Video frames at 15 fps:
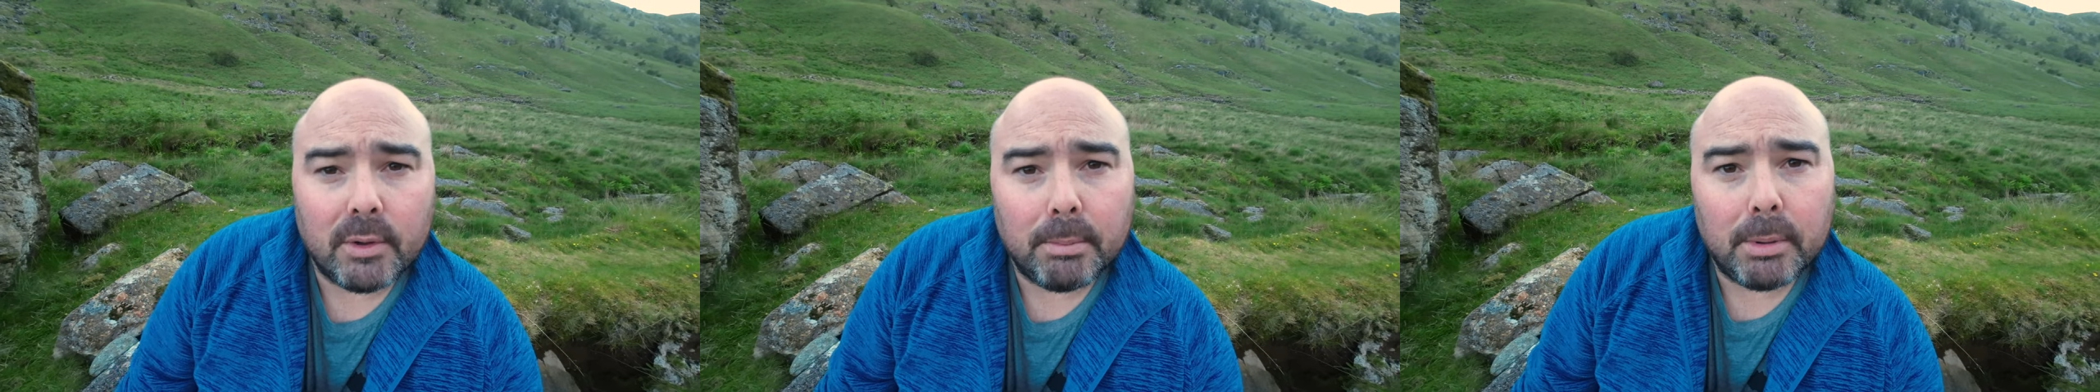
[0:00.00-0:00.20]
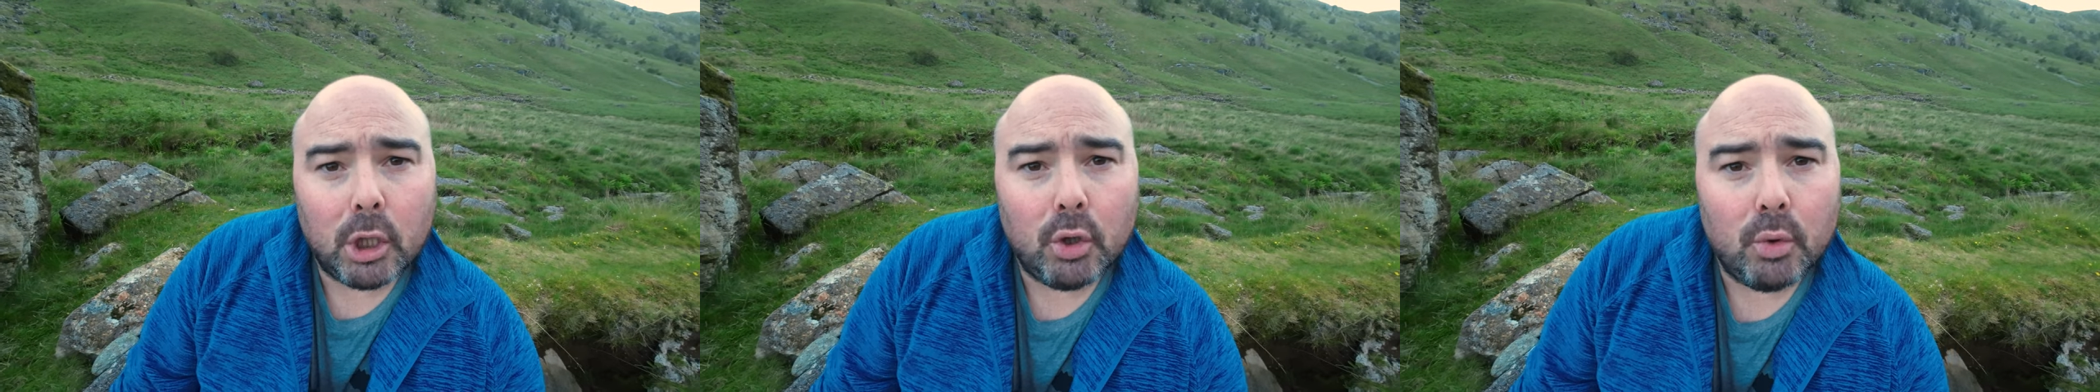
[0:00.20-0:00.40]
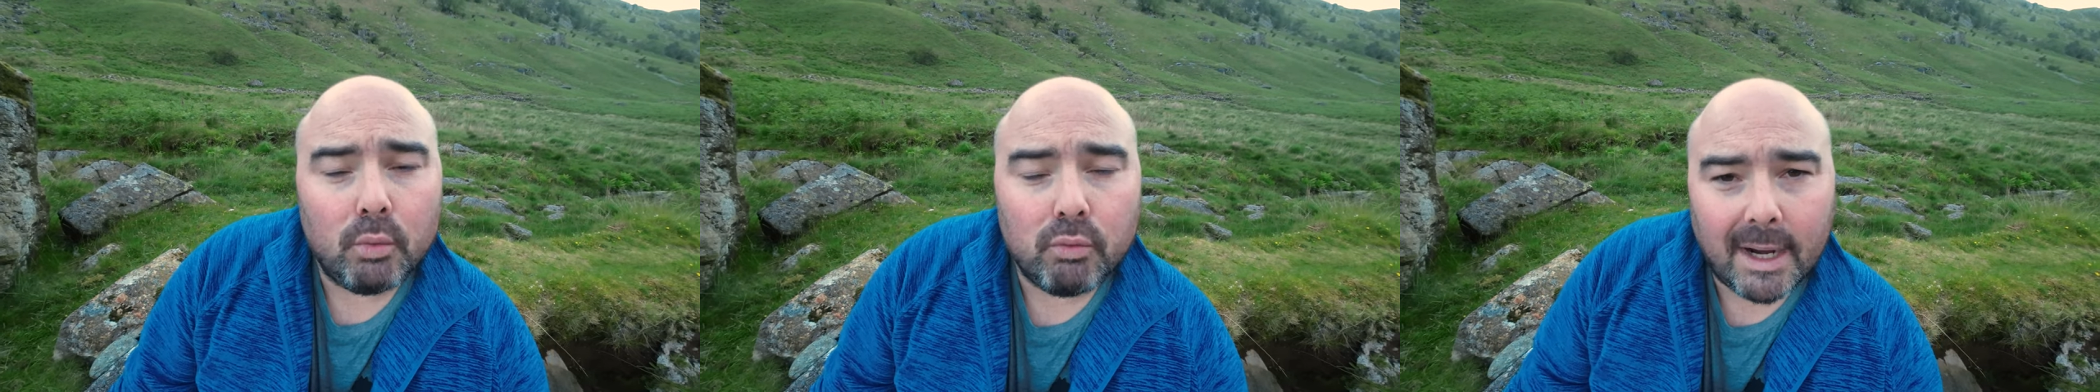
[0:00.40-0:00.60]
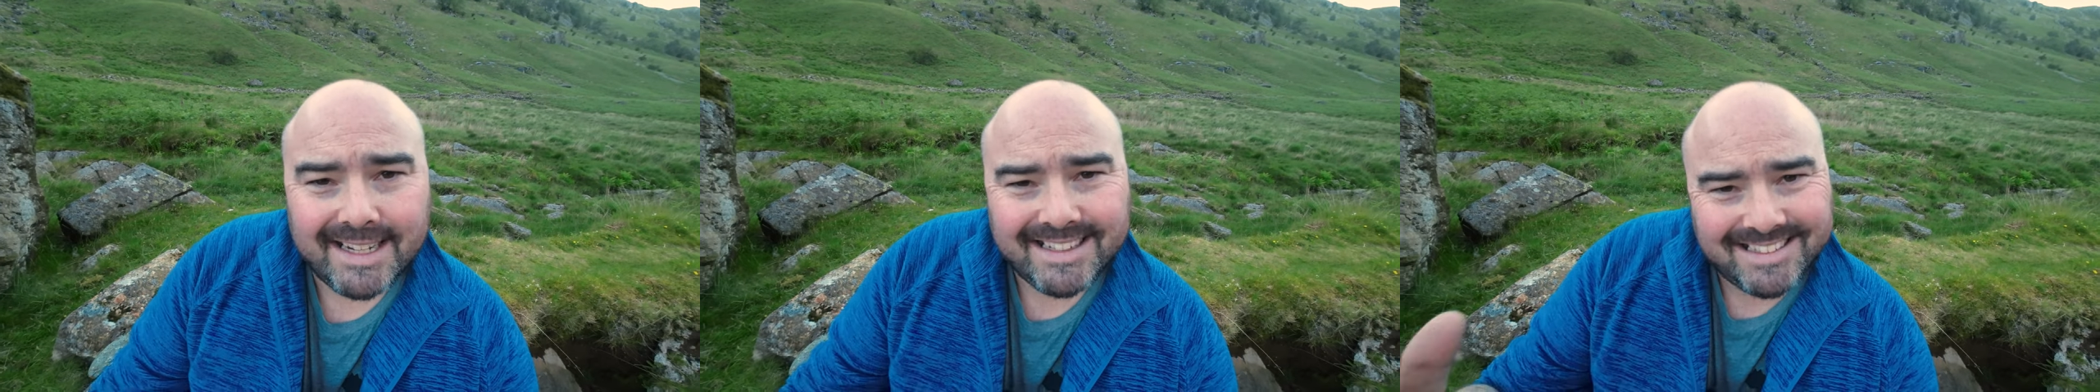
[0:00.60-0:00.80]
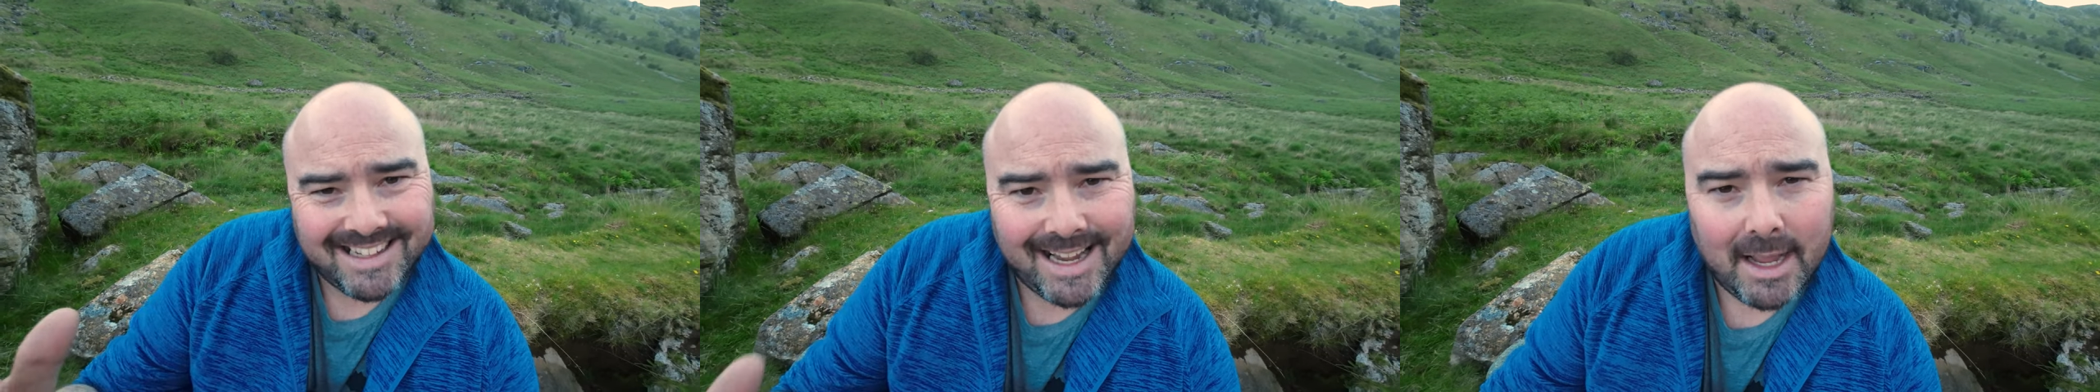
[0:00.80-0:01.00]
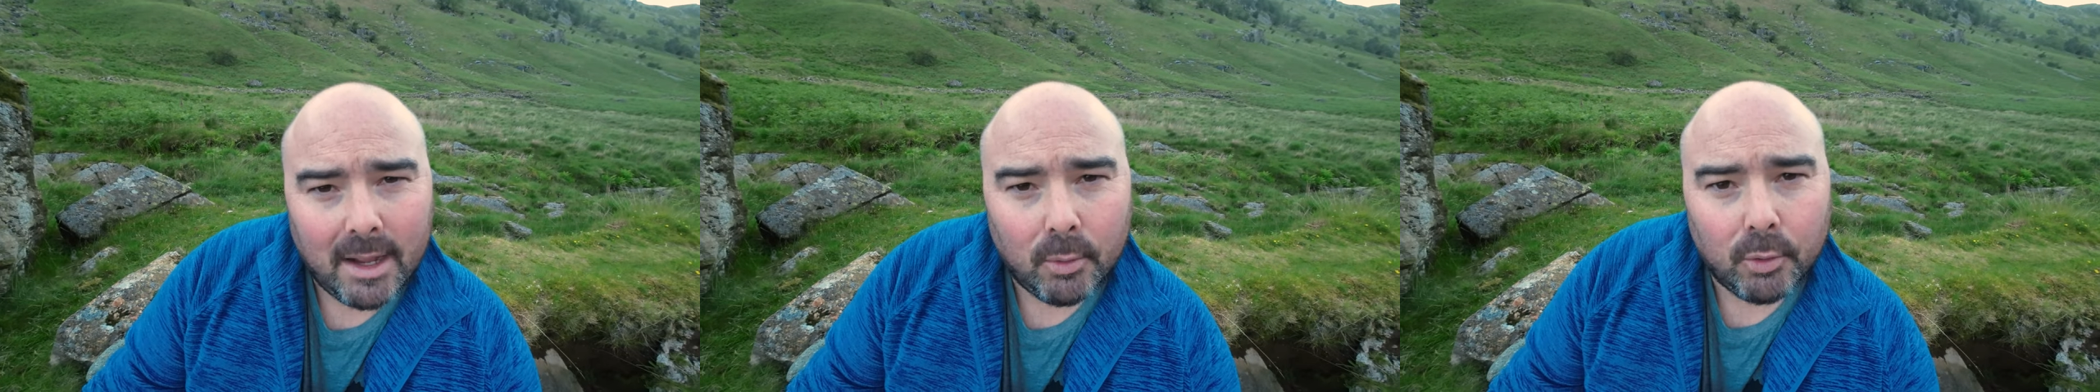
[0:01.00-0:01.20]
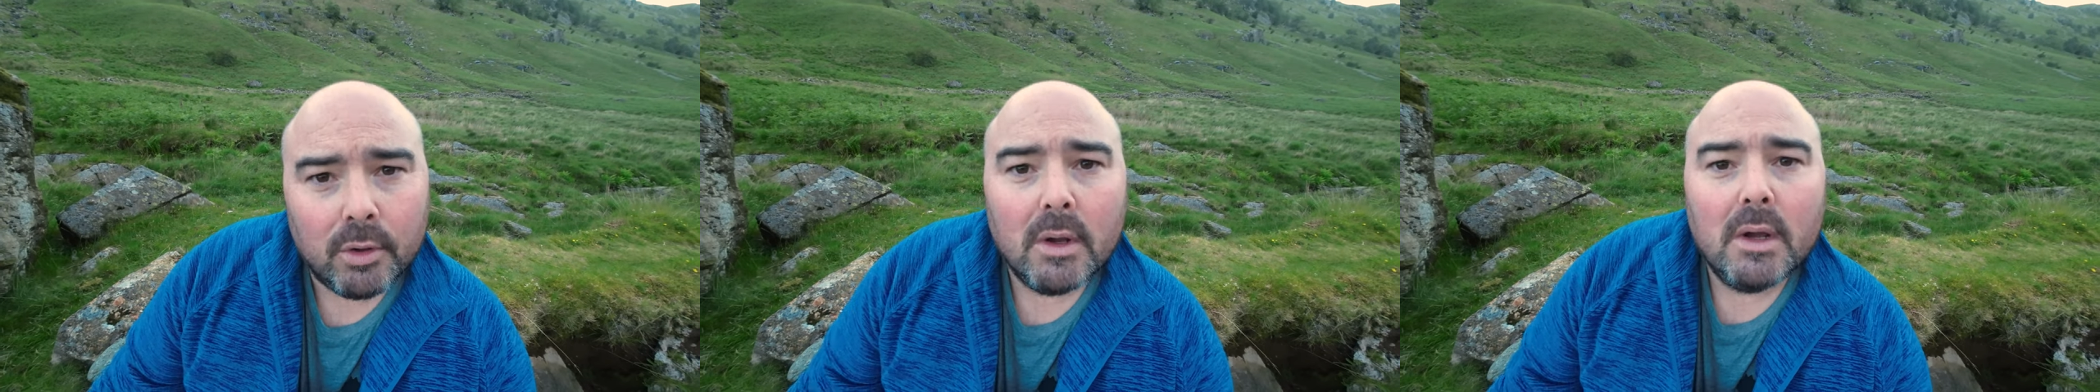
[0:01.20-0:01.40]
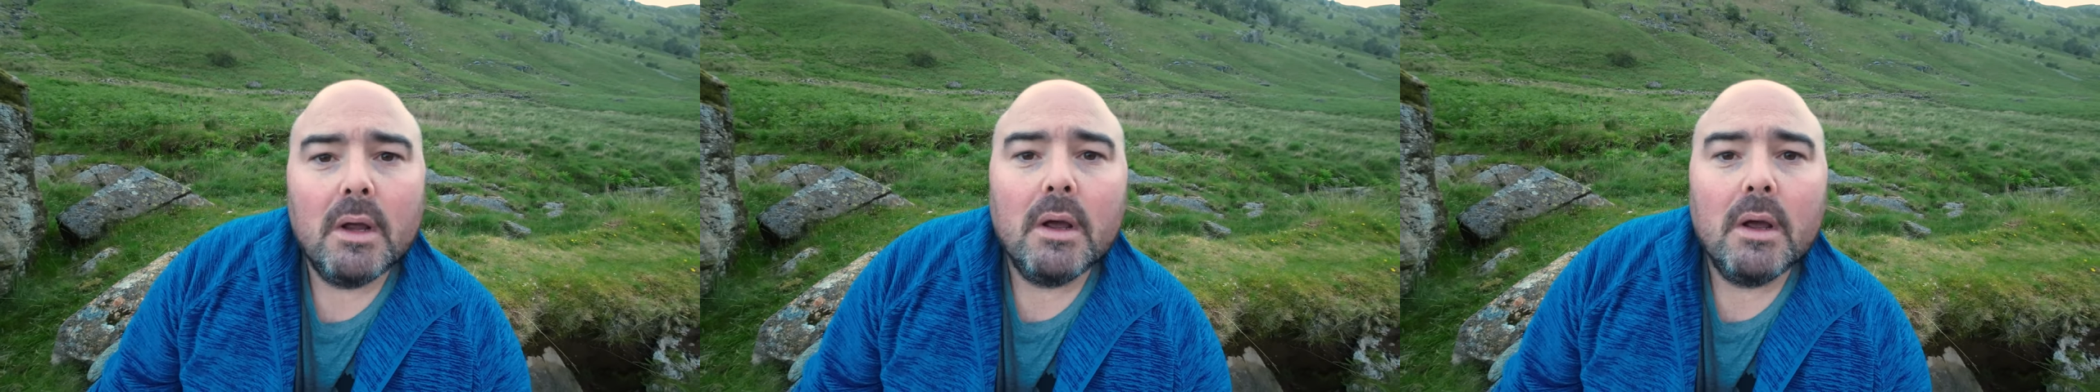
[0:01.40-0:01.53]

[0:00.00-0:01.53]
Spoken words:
the blue right down,